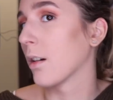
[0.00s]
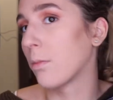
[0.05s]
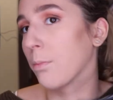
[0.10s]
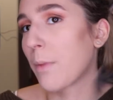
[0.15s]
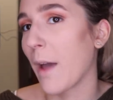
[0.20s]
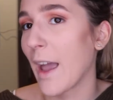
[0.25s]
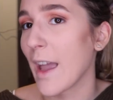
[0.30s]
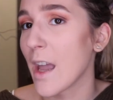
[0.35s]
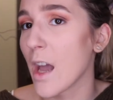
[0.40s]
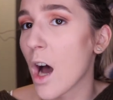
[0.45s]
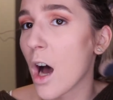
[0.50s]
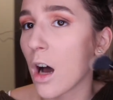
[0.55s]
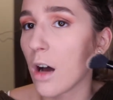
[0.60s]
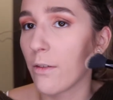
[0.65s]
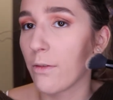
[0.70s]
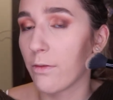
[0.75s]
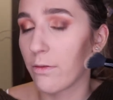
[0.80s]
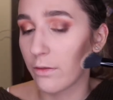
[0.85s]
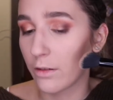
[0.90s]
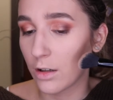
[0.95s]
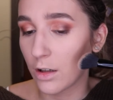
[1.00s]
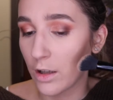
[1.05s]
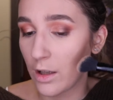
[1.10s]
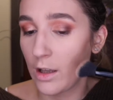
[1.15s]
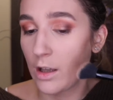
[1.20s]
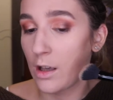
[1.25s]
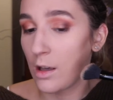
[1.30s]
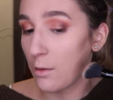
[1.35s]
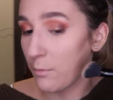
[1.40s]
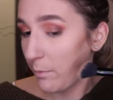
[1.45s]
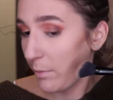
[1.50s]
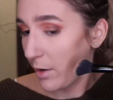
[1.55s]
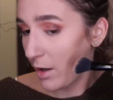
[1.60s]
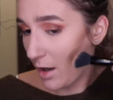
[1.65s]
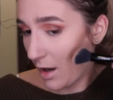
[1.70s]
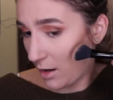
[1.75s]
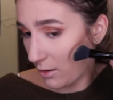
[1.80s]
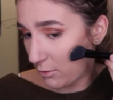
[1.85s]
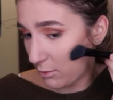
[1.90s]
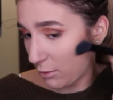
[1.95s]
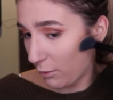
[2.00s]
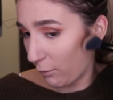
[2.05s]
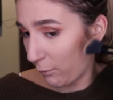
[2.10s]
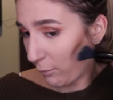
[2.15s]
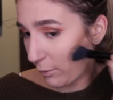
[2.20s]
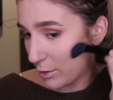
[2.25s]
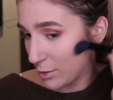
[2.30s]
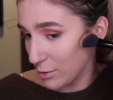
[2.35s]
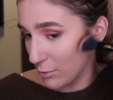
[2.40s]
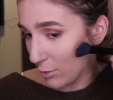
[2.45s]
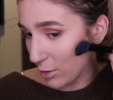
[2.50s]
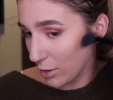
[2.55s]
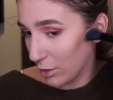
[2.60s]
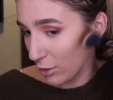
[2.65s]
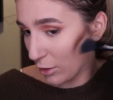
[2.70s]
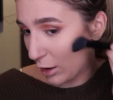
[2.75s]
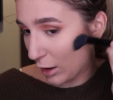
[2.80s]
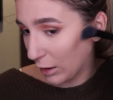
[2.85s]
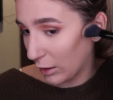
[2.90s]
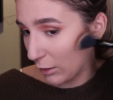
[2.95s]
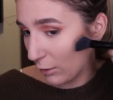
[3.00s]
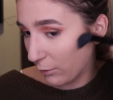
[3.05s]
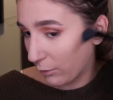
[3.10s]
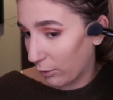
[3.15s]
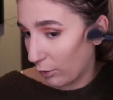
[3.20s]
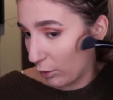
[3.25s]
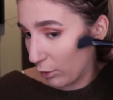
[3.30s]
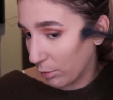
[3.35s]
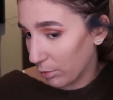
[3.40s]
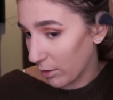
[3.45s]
payoff, but I don't know if it's worth like the full